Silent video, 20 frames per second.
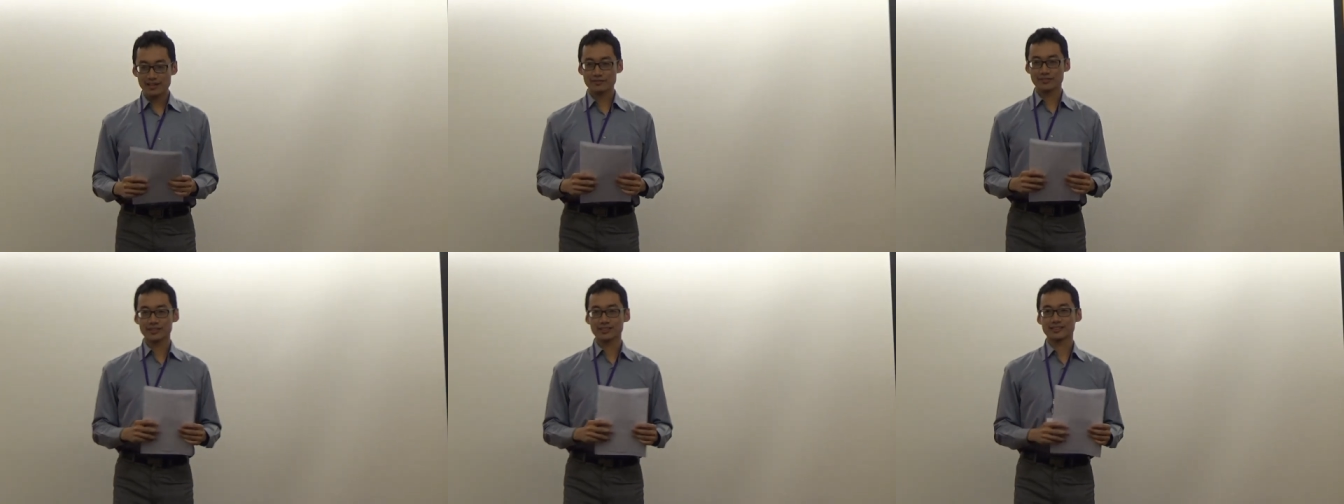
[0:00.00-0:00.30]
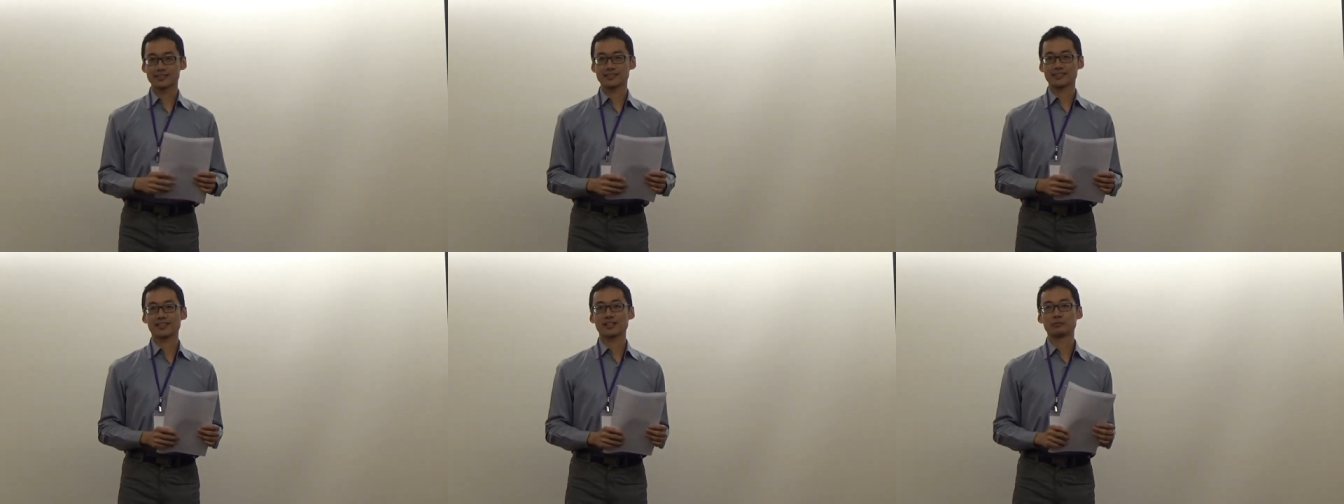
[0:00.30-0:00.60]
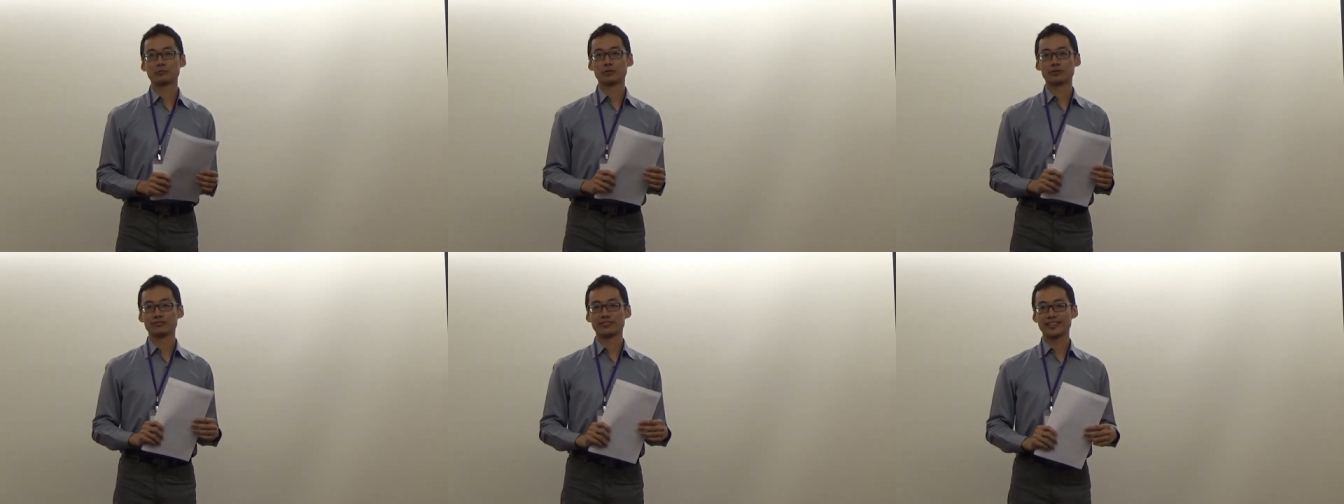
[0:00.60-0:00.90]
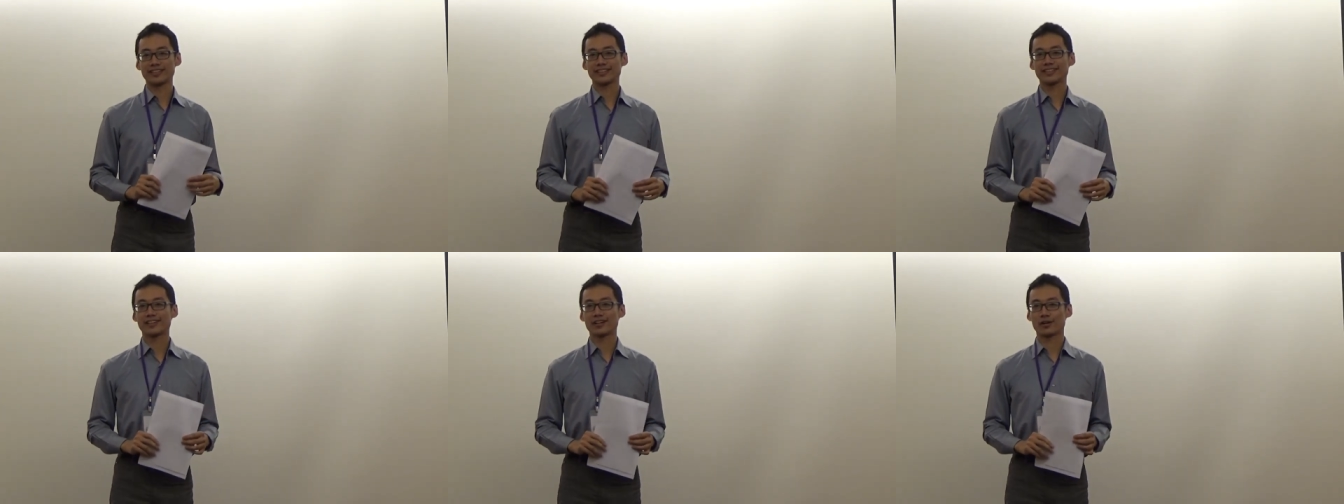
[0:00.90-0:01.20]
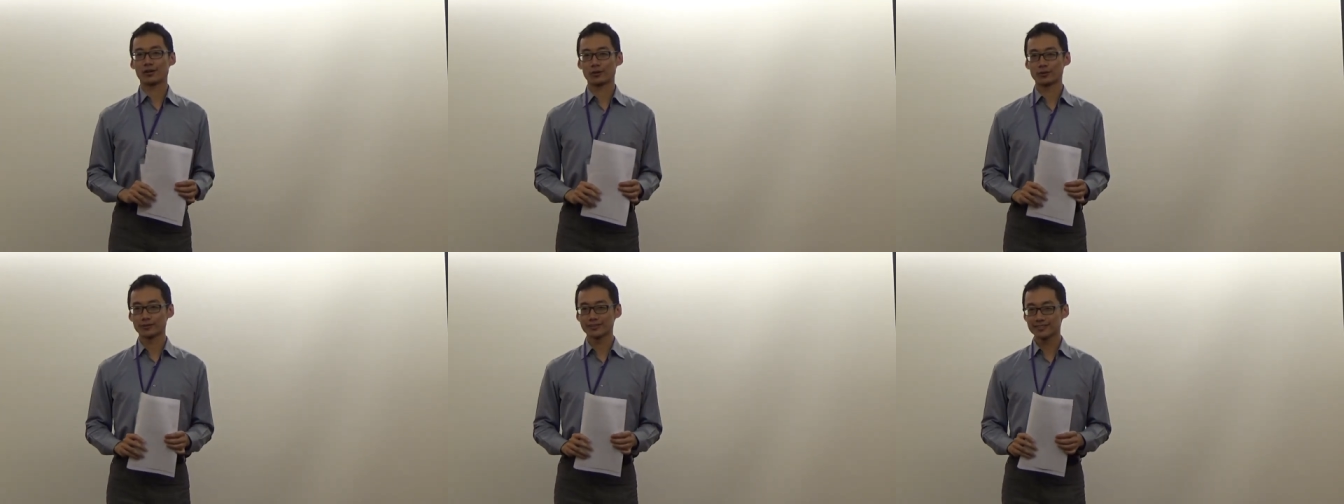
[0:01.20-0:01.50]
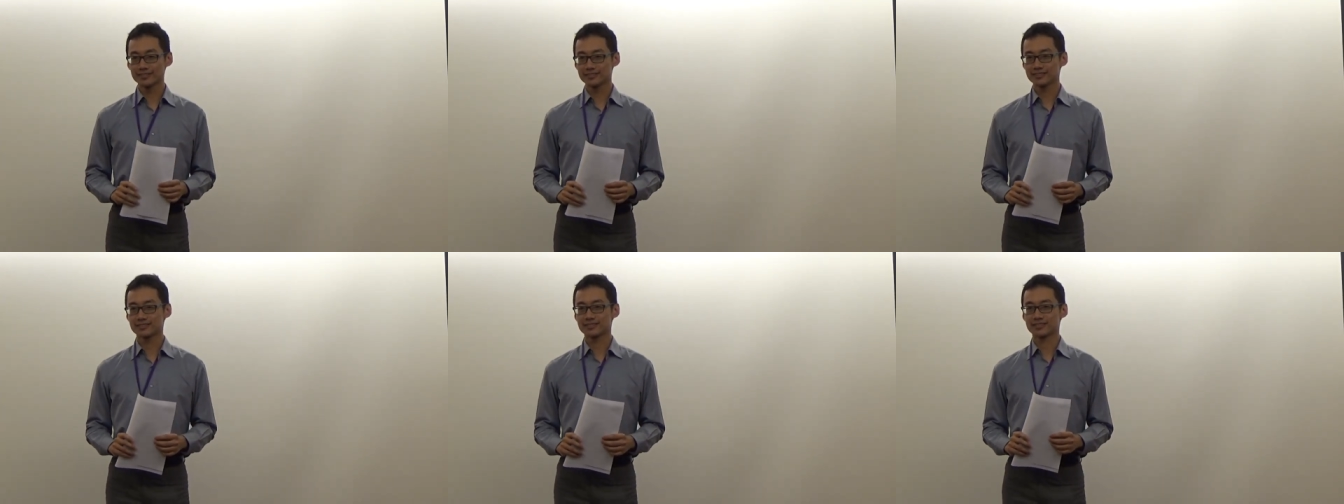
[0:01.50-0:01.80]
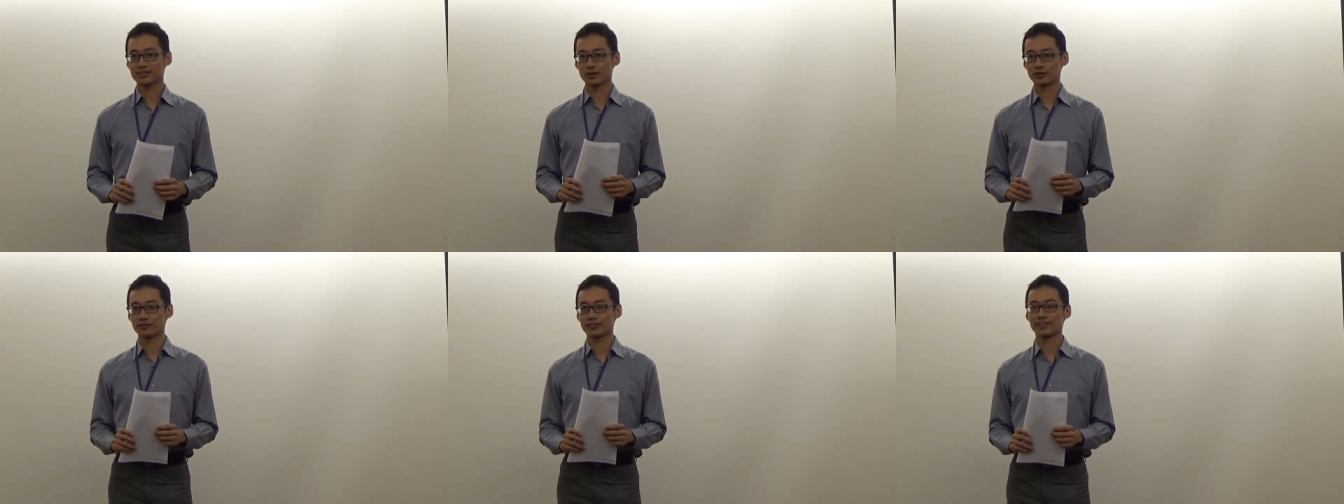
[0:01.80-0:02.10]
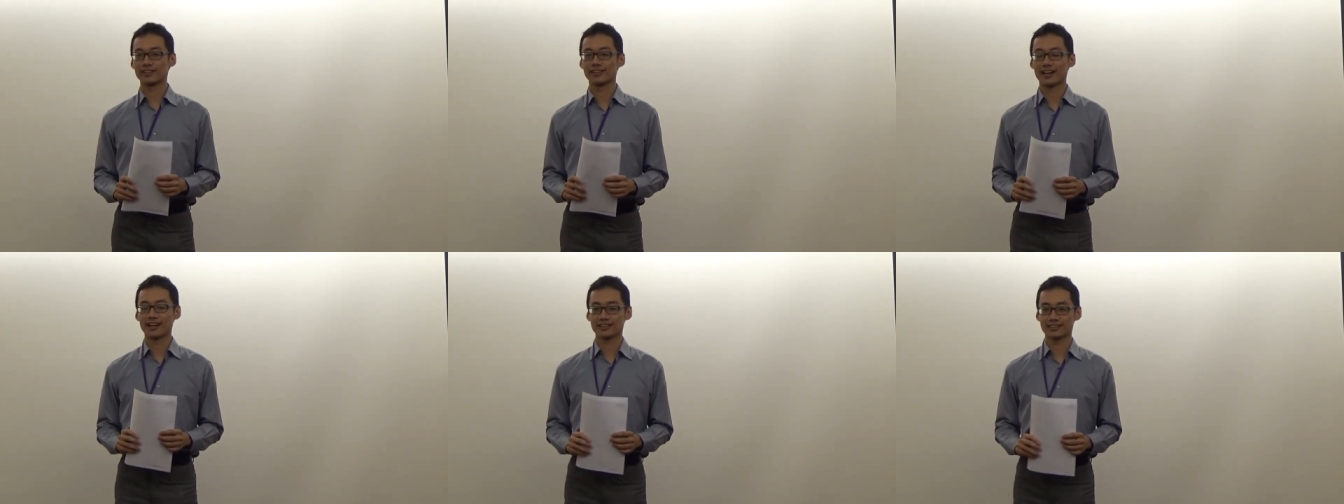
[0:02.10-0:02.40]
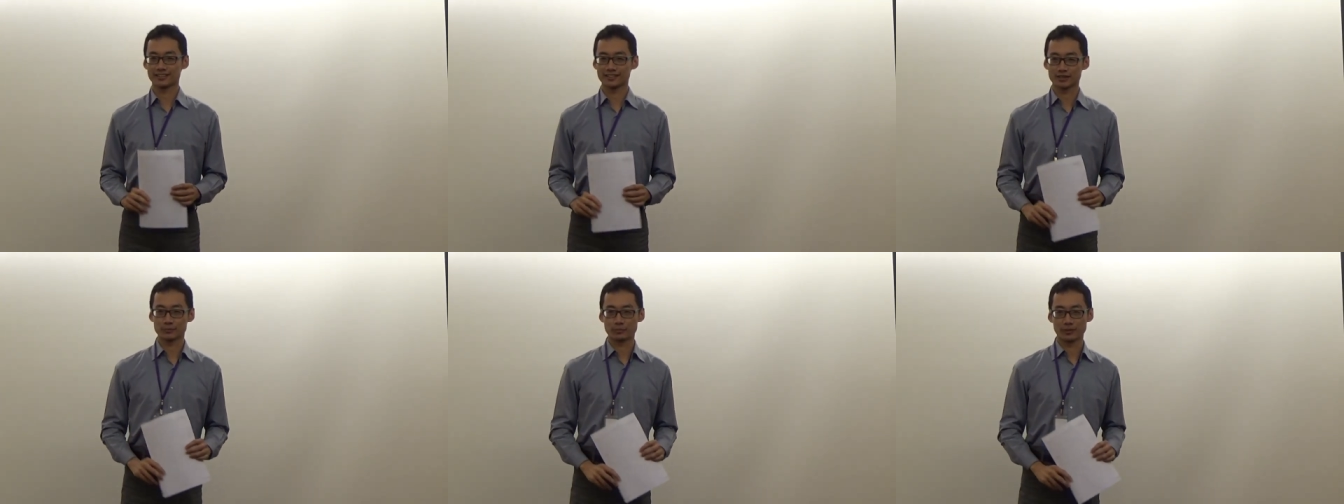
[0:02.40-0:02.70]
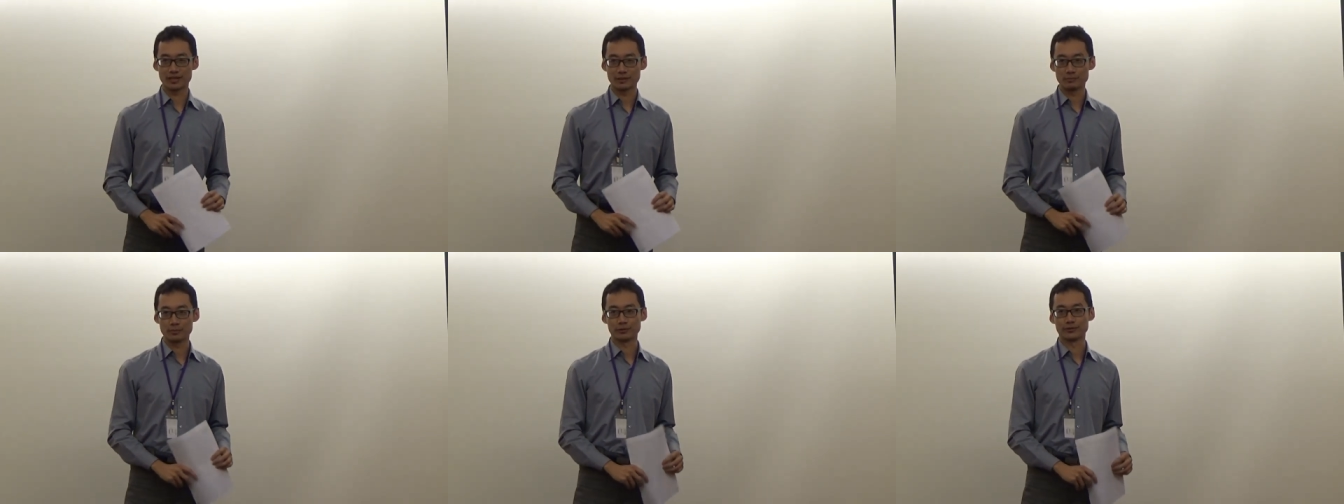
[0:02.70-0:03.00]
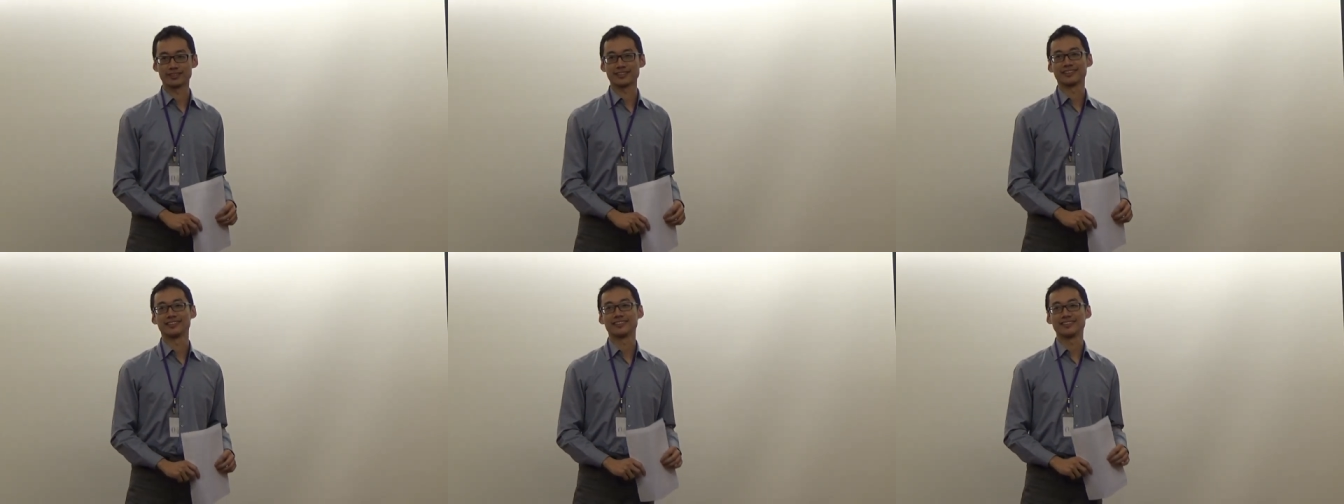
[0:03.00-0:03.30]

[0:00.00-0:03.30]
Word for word: ever seen a movie called Silver Linings Playbook?